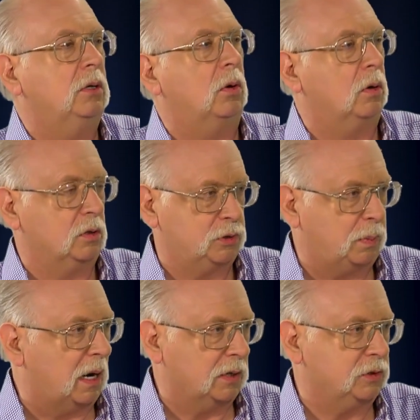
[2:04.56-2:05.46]
or a
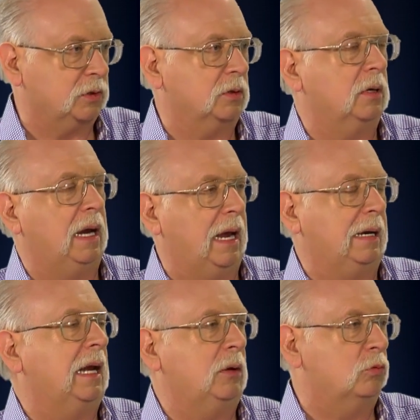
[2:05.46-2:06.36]
sponsor at
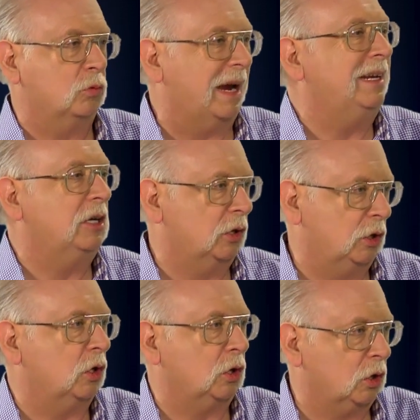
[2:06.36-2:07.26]
a
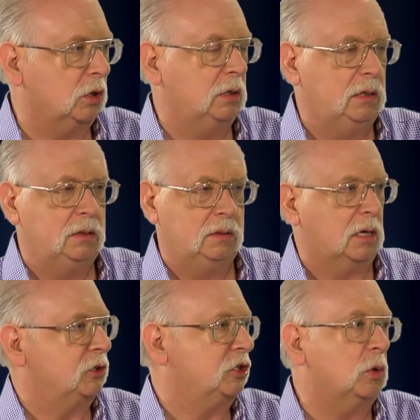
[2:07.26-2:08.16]
regular
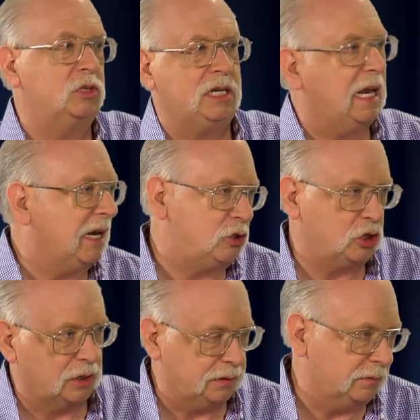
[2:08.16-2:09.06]

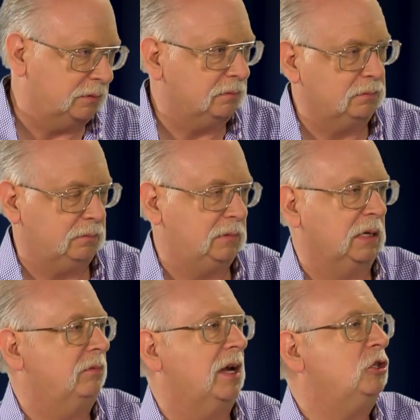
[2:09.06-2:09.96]
association
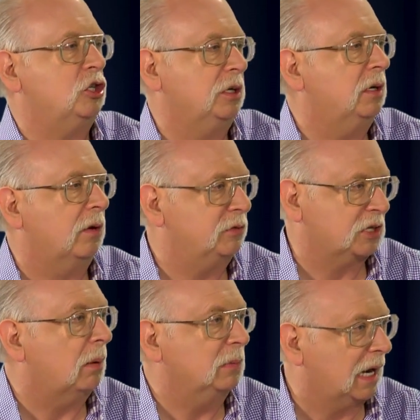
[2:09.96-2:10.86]
convention of
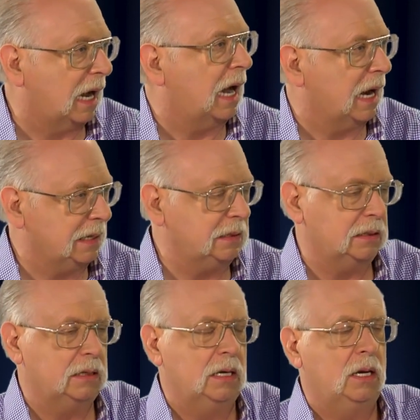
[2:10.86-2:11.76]
some kind,
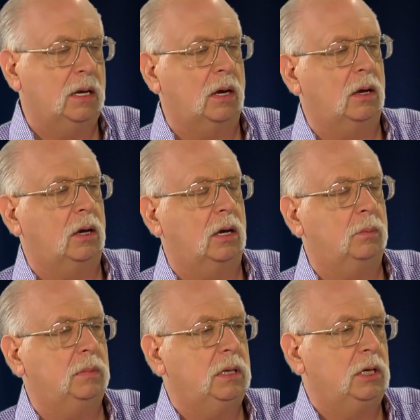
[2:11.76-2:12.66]

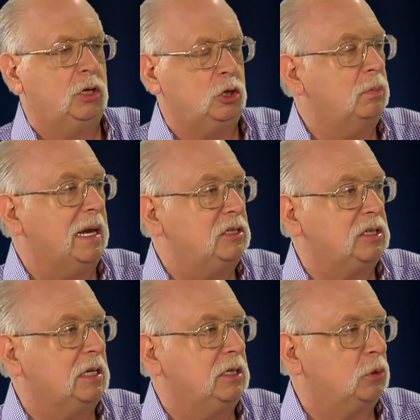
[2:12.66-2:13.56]
you may
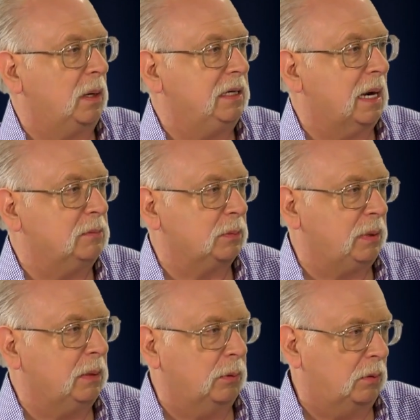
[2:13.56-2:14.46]
see 20 times the
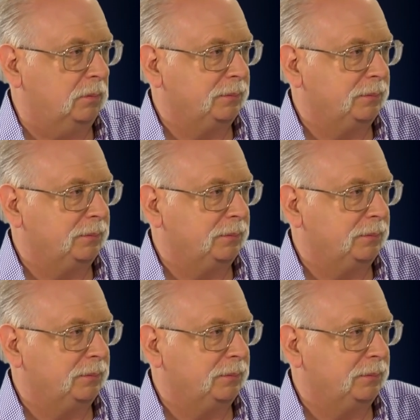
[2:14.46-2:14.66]
people,